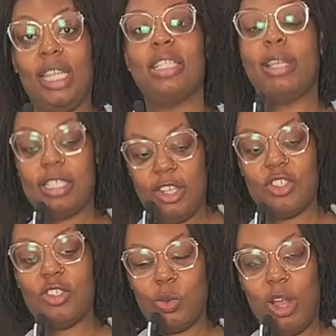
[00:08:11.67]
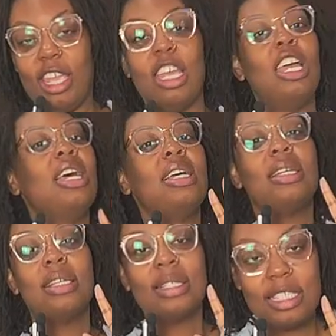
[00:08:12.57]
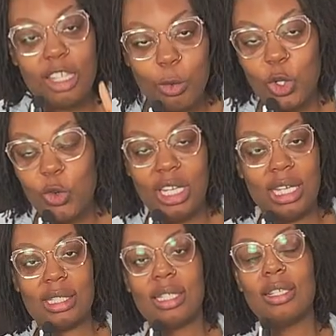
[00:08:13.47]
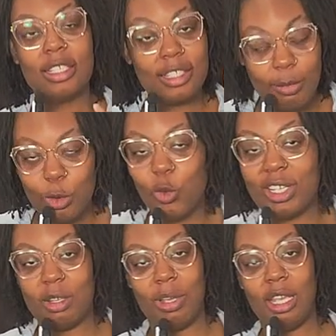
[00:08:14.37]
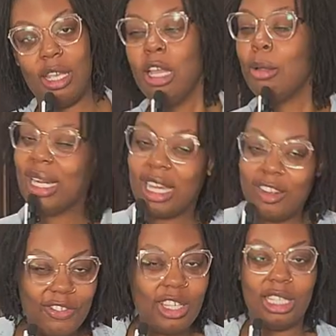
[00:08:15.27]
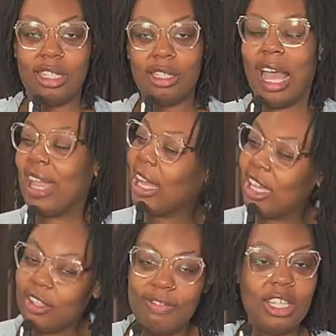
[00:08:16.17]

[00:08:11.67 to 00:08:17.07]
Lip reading: expectations. Right, simple ingredients, simple recipe, but I got a feeling. I got a